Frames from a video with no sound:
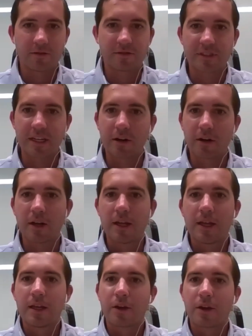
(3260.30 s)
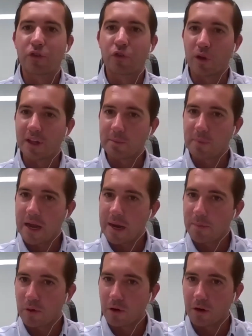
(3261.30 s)
of cedar, drilling
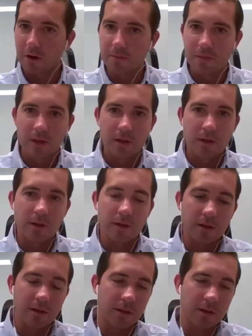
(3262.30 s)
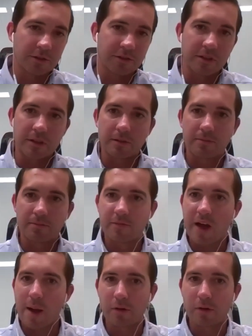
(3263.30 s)
paper, uh, you'll see
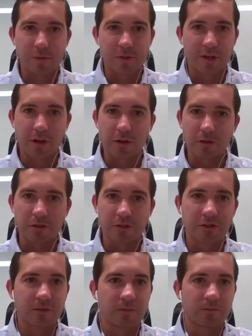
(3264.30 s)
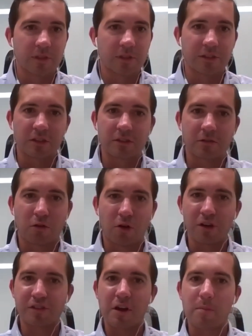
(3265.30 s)
fibrous materials such as
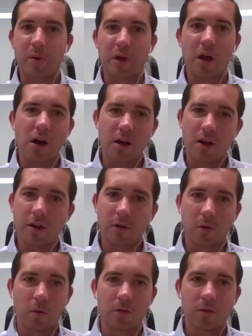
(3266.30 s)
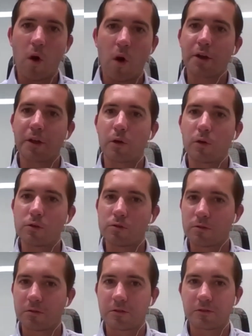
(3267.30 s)
crushed up pecan or walnut
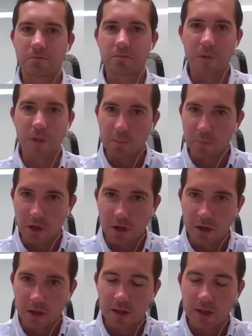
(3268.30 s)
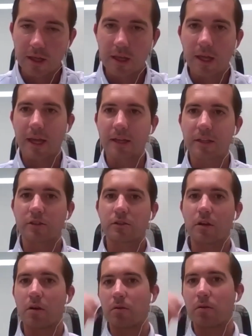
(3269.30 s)
holes, nut plug. And
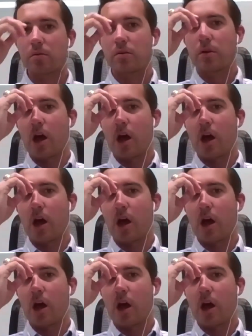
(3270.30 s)
so